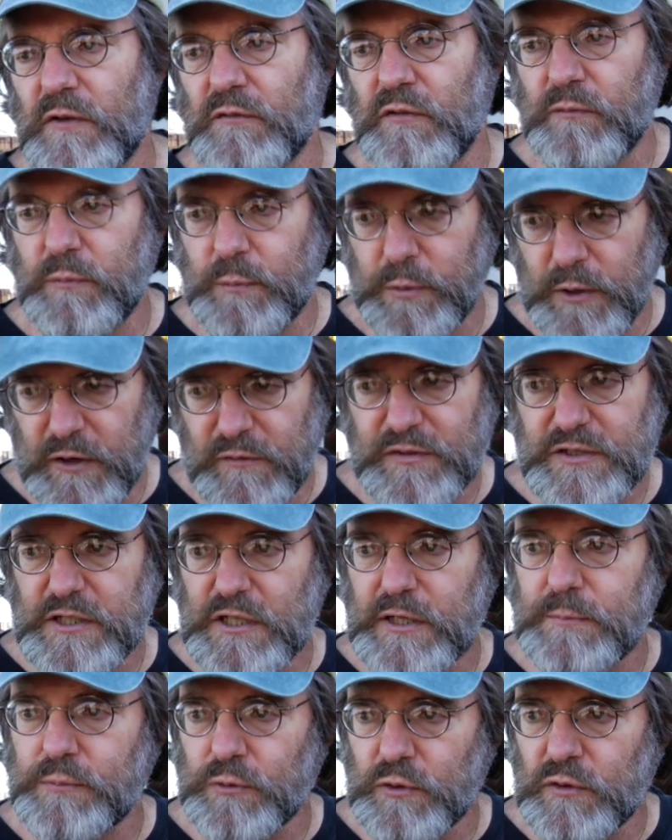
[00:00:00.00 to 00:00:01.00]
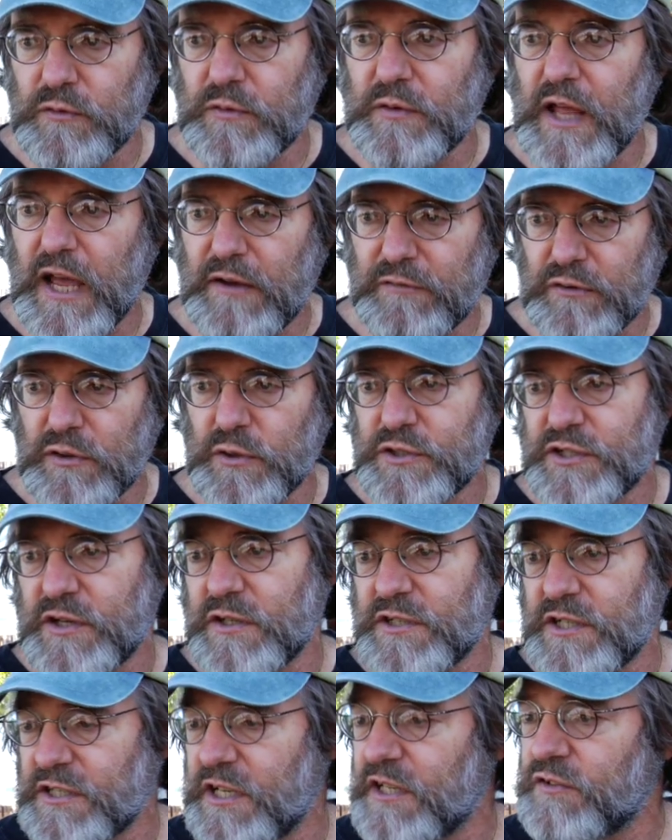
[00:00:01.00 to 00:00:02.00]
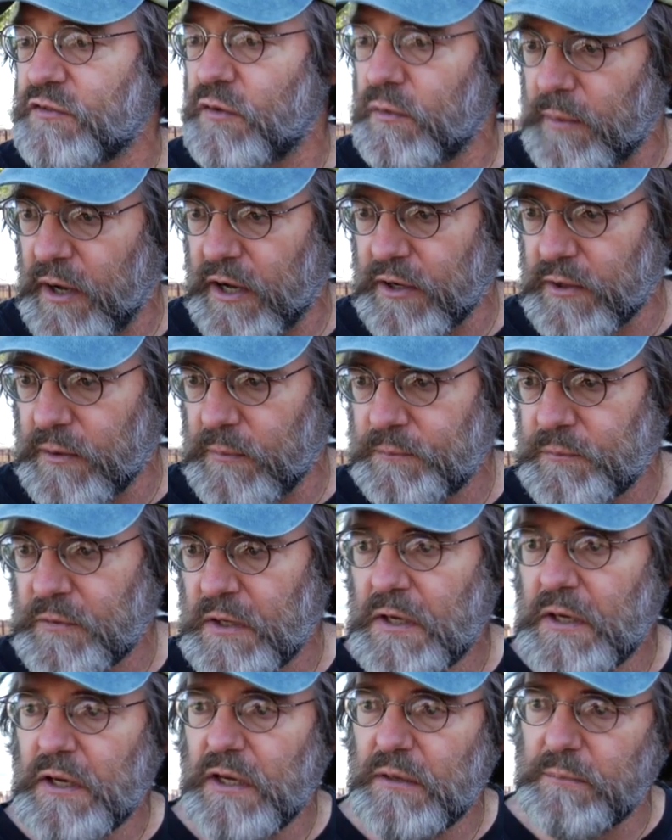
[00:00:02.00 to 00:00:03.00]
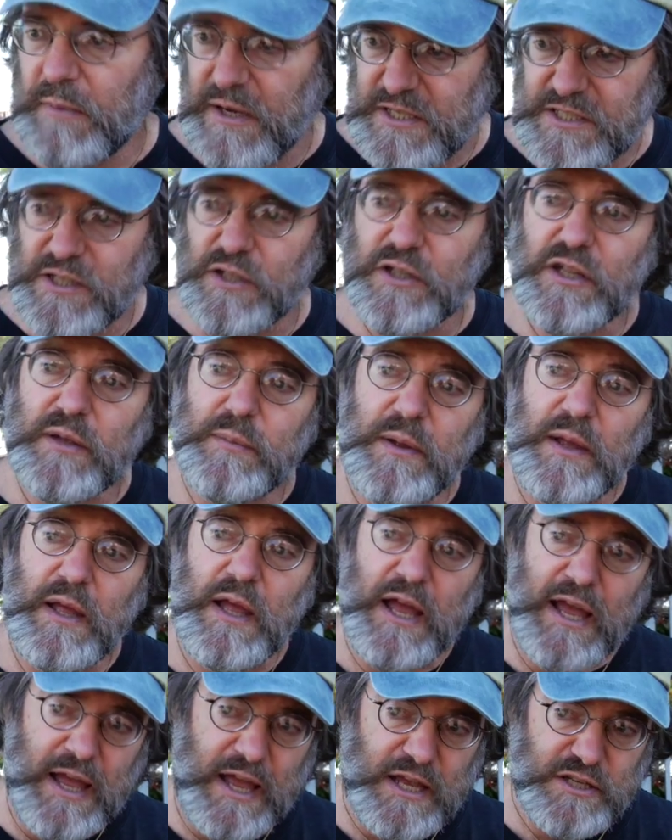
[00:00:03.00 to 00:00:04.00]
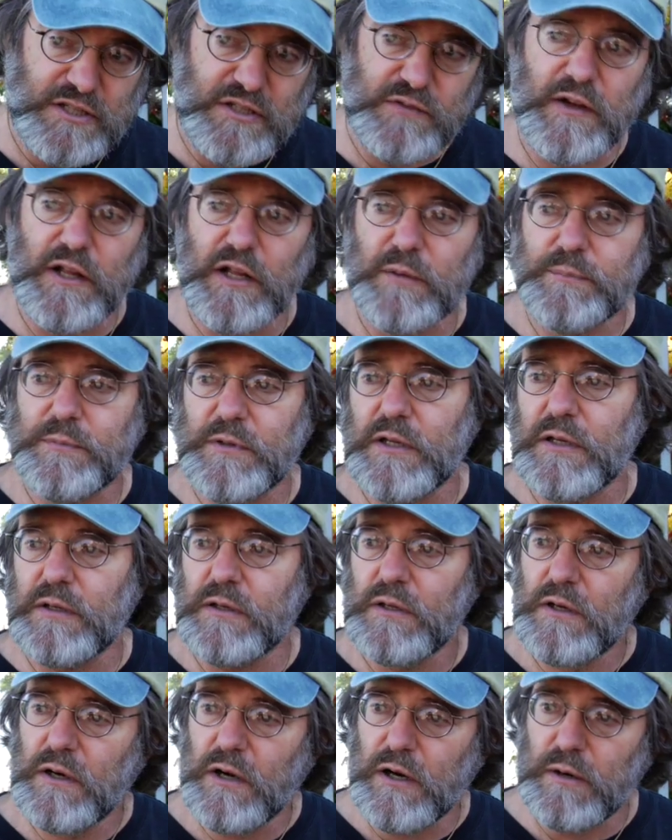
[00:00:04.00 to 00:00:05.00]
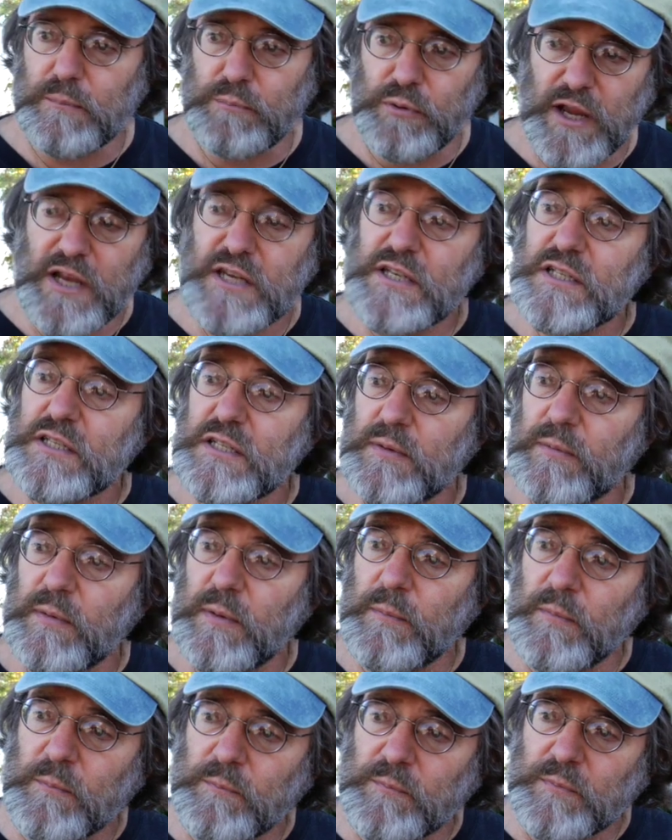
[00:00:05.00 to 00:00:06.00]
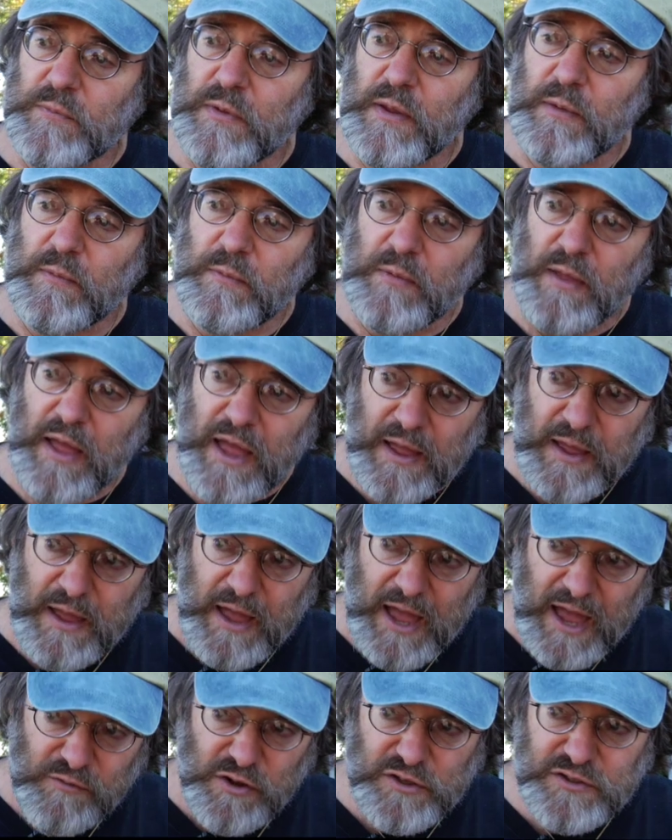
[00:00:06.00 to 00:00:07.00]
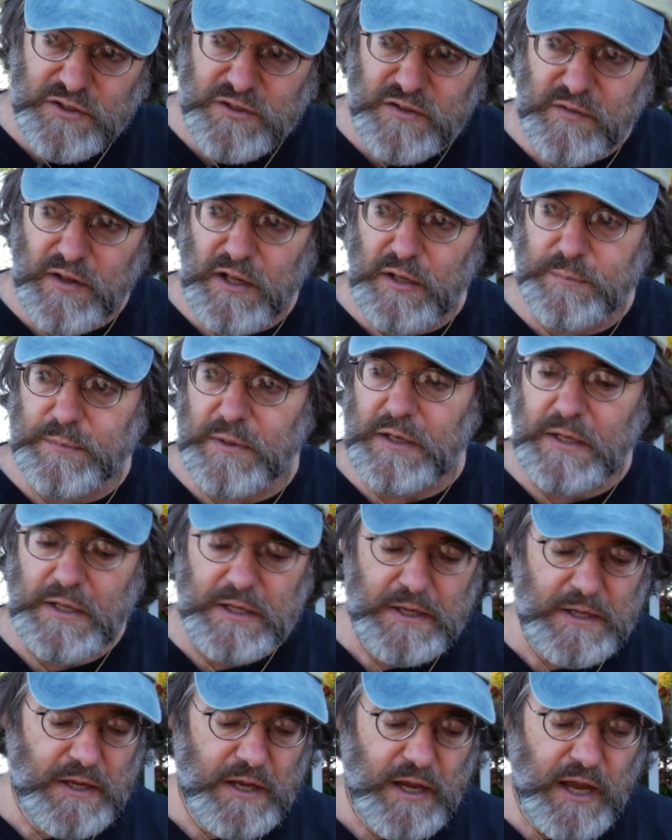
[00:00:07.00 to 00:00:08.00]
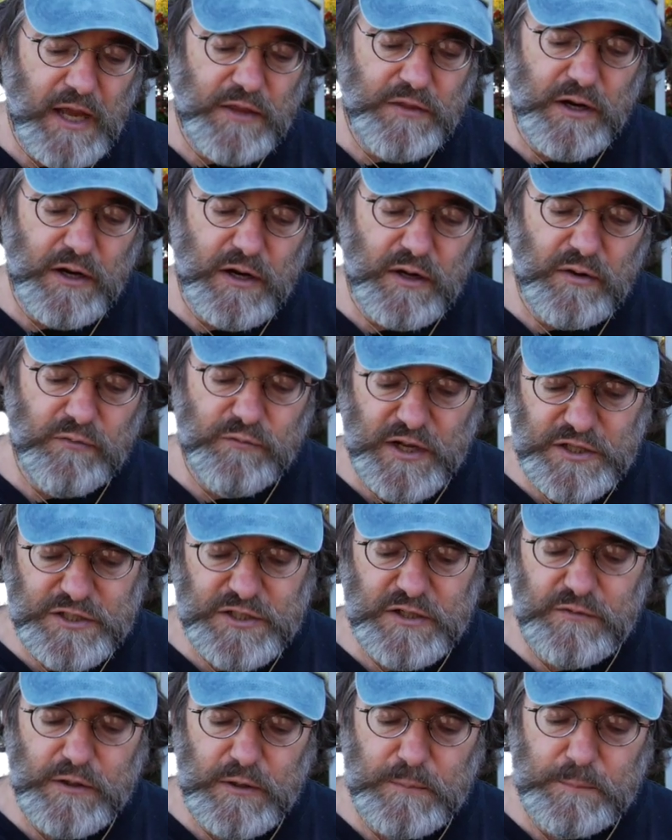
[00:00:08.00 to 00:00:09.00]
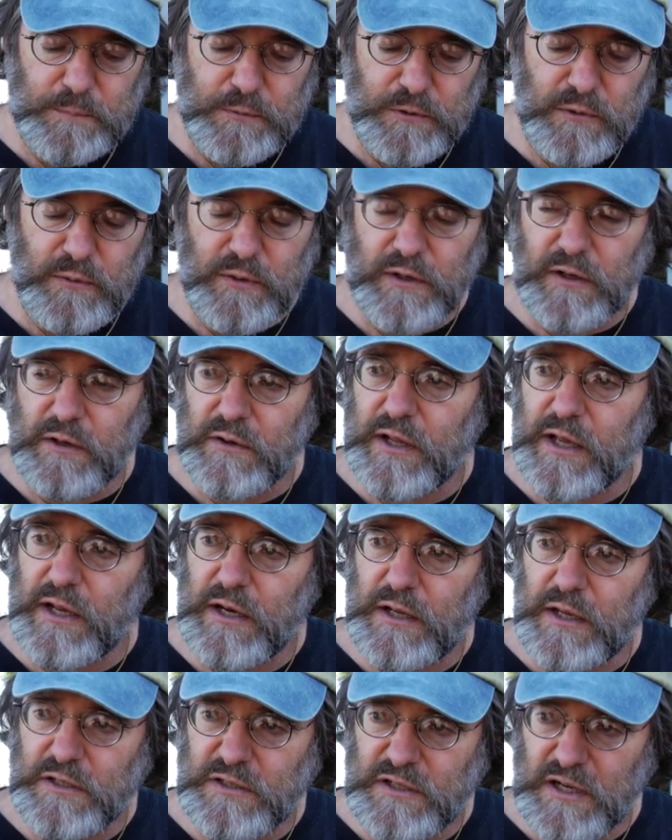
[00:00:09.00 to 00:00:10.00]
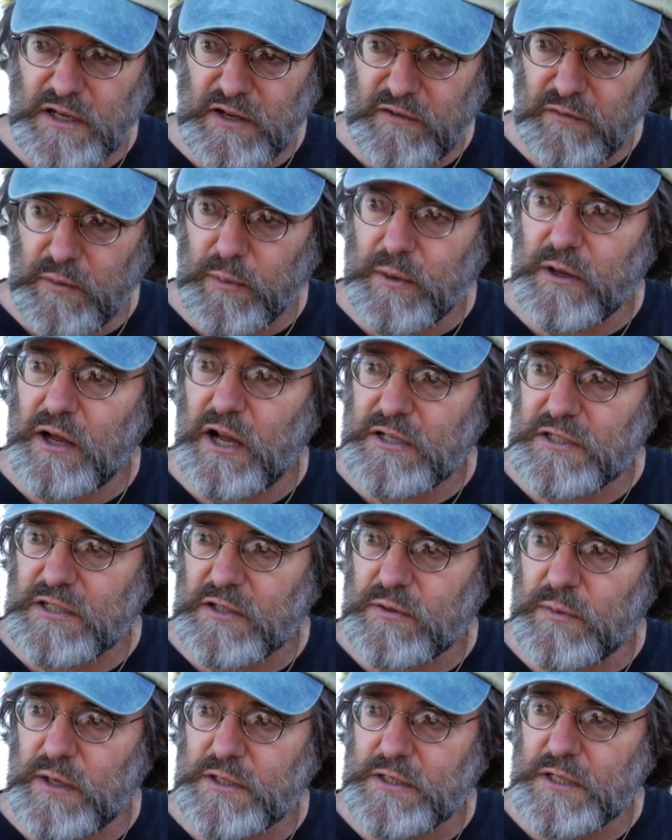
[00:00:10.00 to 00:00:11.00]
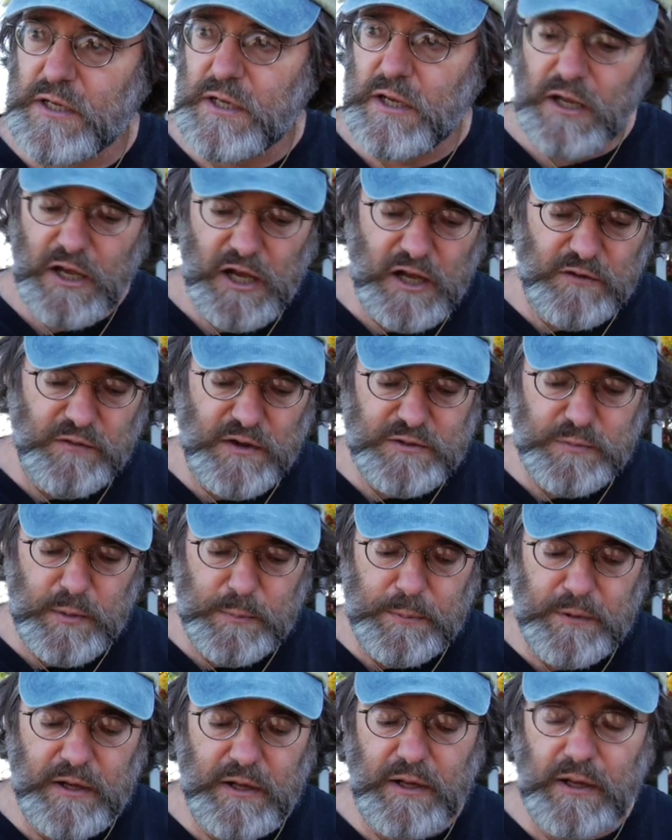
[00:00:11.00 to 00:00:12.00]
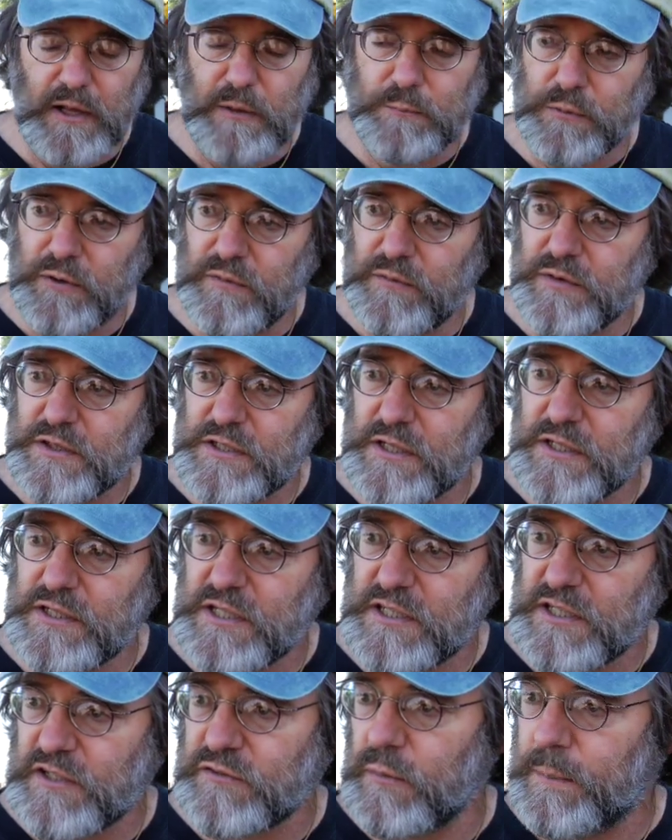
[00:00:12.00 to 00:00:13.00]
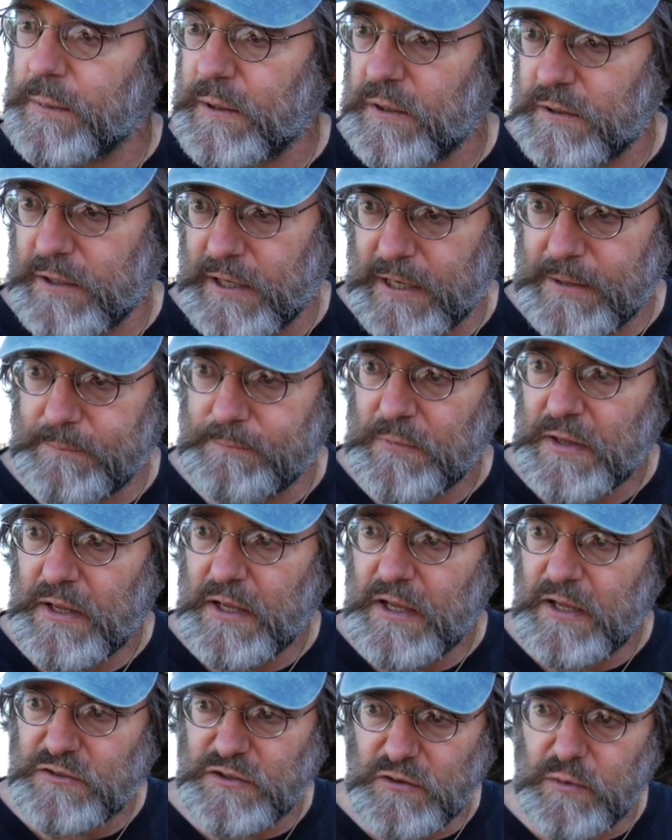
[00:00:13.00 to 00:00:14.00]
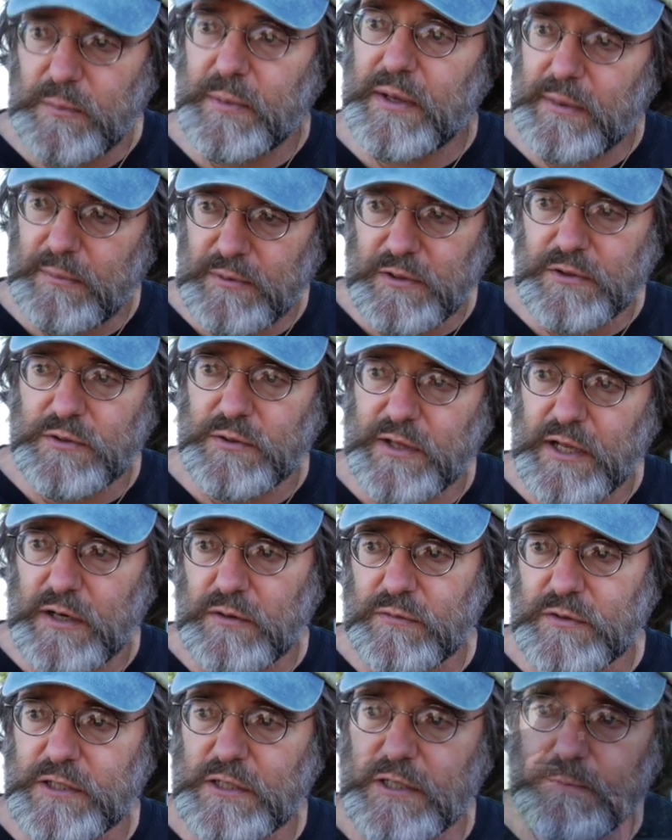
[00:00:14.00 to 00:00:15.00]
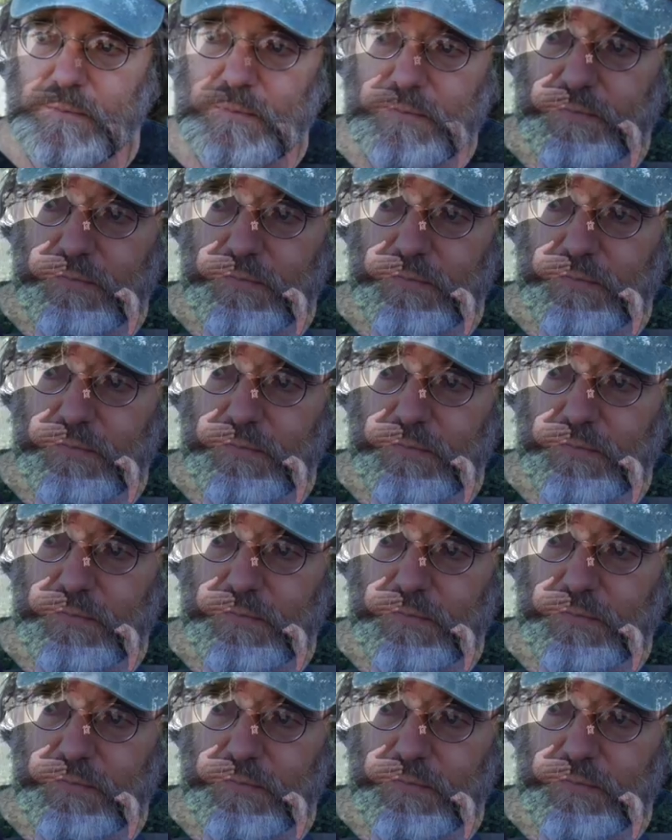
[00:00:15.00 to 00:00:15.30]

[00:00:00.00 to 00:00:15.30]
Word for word: of a previously proven evolutionary successful model. The mycelium has developed it, our brains have also developed it, and that our invention of the computer internet is an inevitable consequence of us repeating a previously successful paradigm. And so we've been able to do that over time.